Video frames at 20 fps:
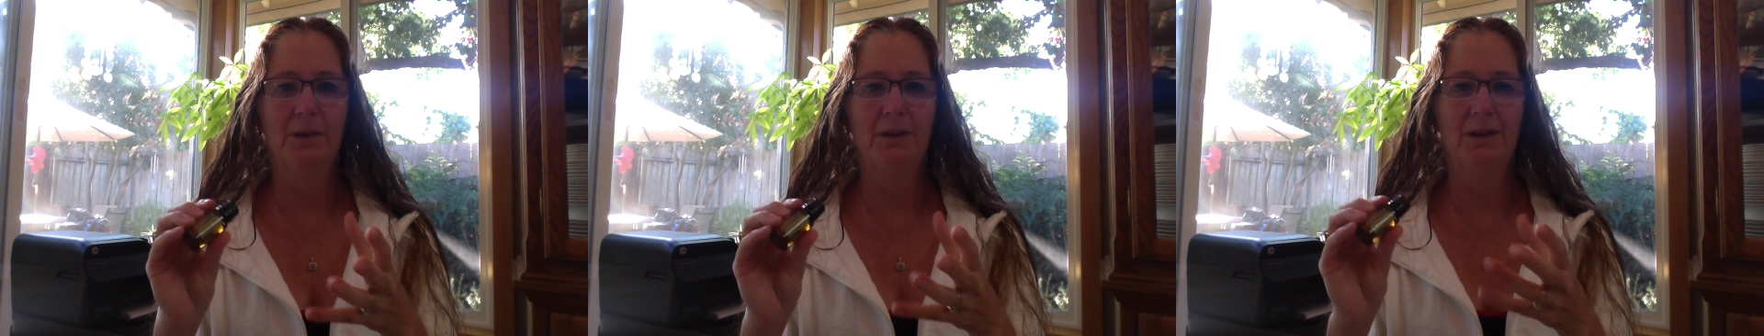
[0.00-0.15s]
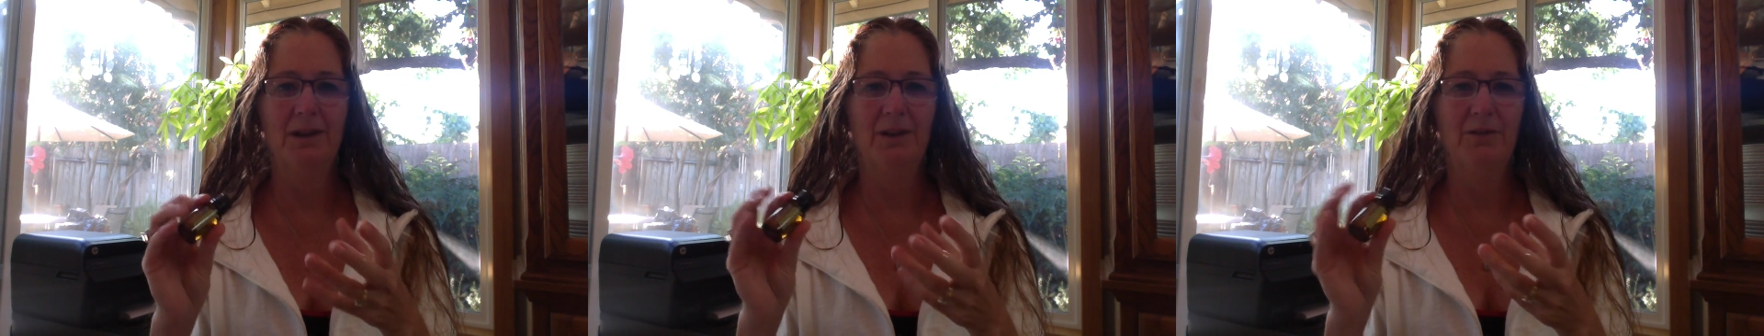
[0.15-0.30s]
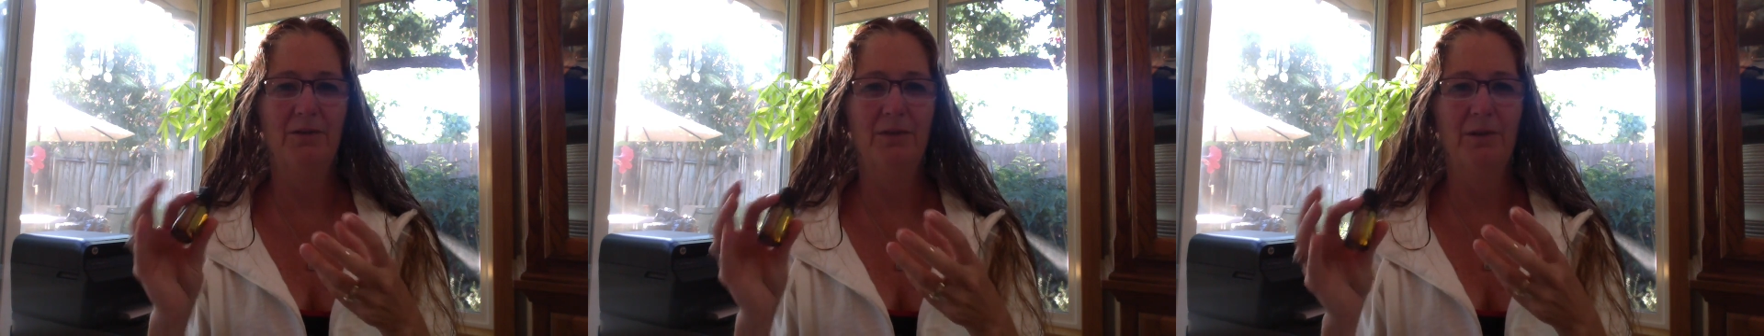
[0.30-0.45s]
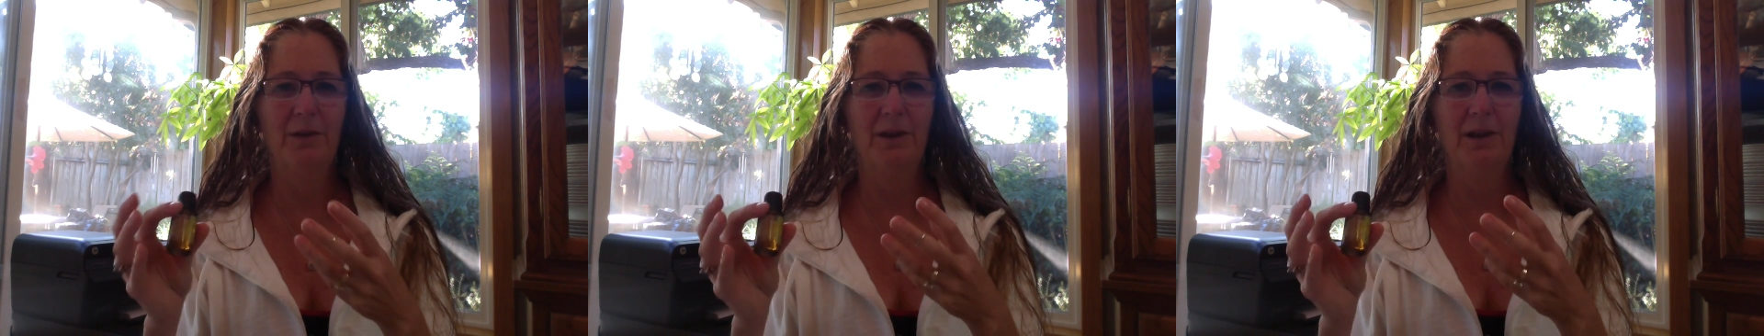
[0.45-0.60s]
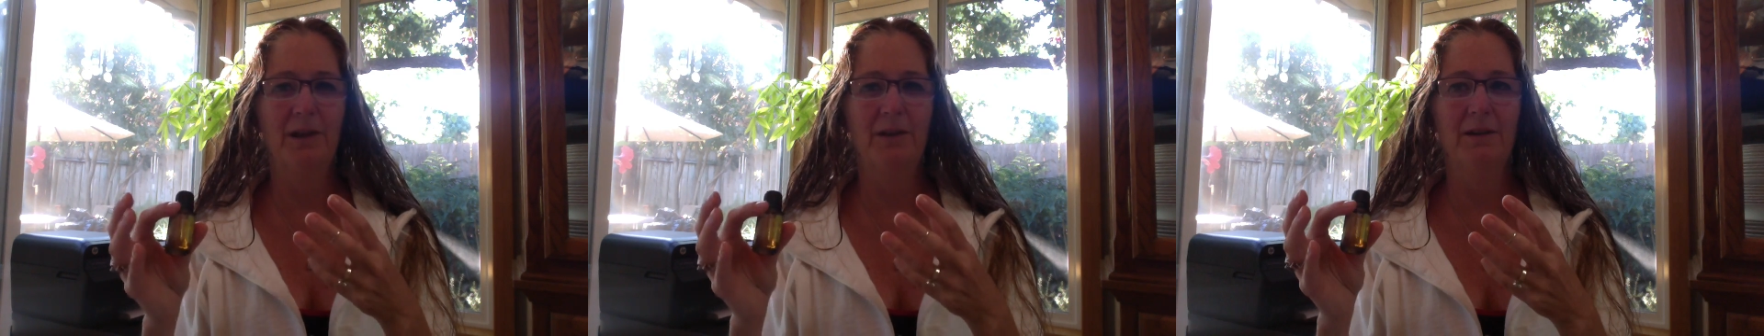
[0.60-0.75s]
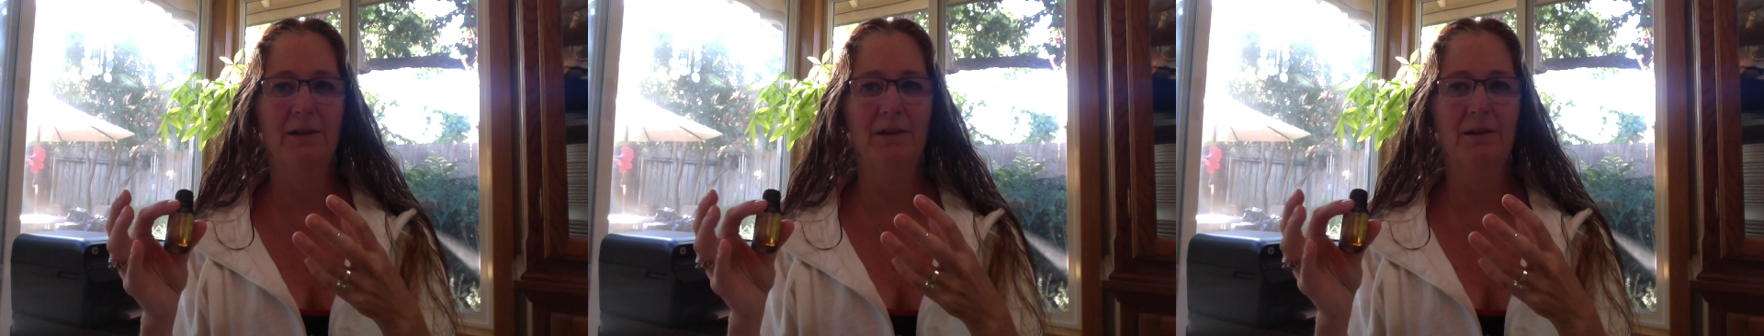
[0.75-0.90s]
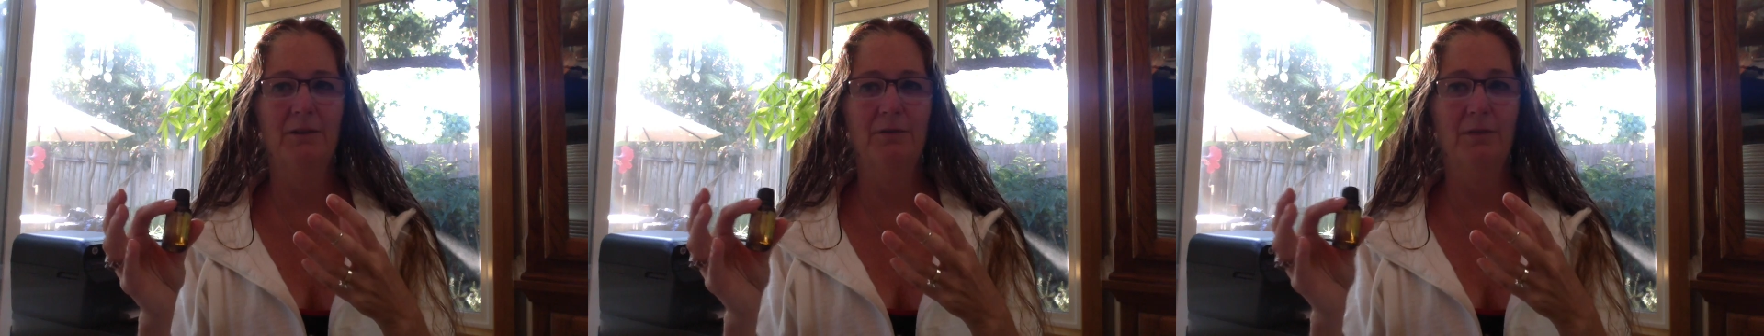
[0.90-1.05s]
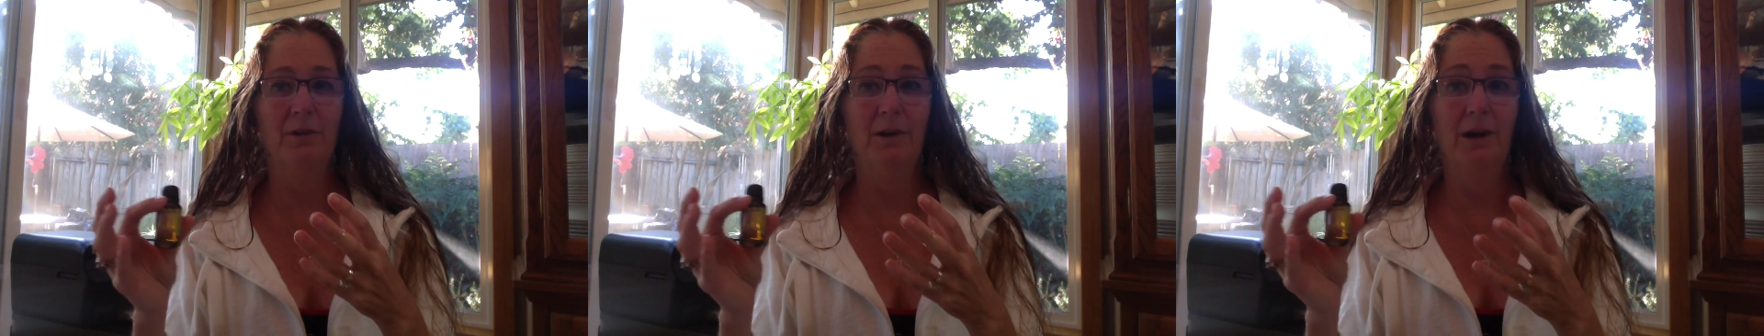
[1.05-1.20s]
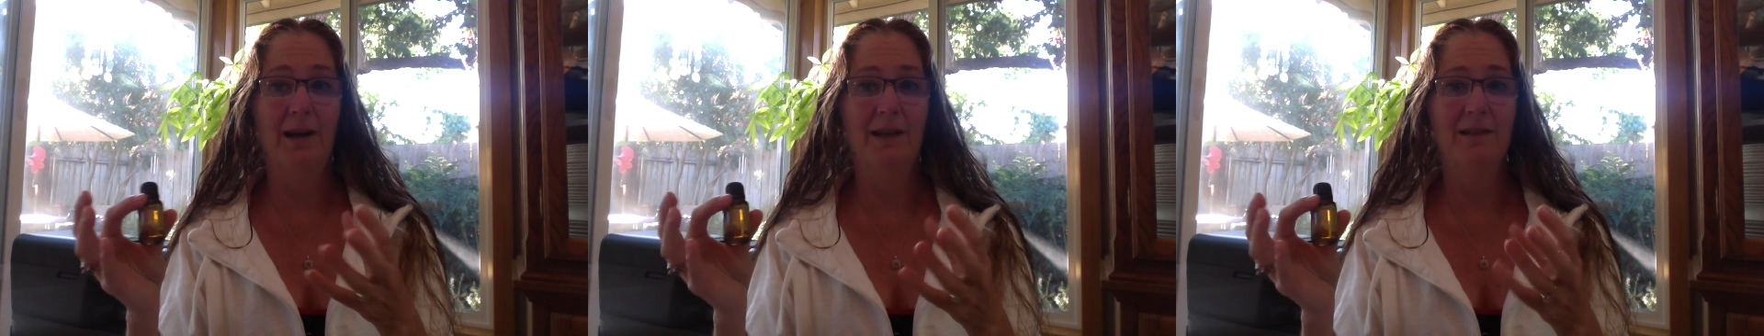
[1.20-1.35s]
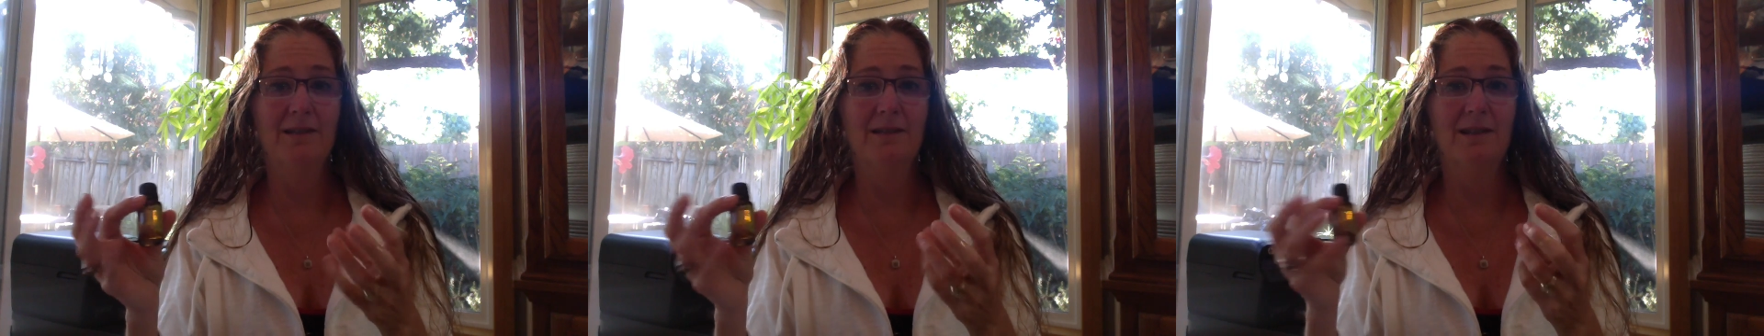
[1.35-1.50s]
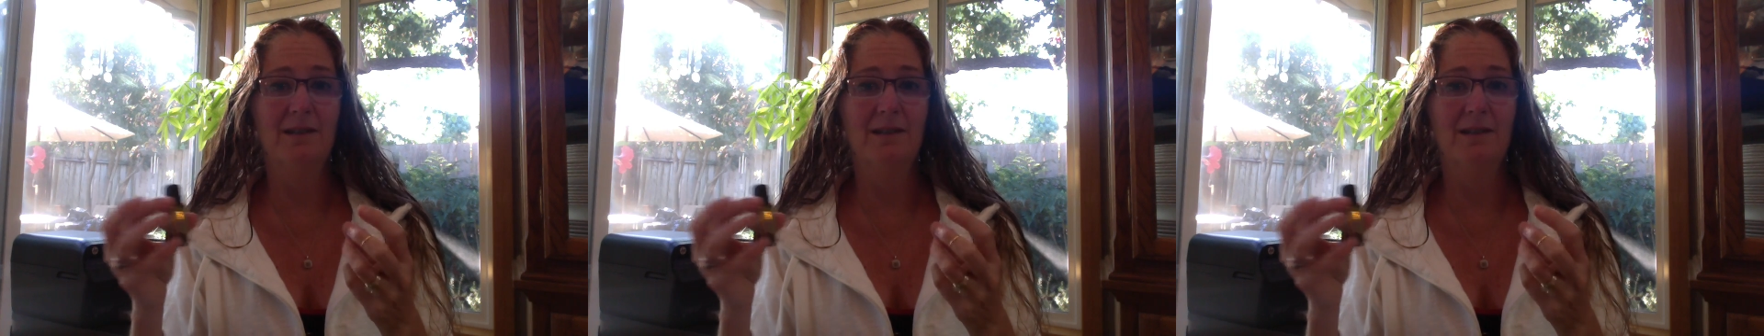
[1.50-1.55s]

you know, for the for guys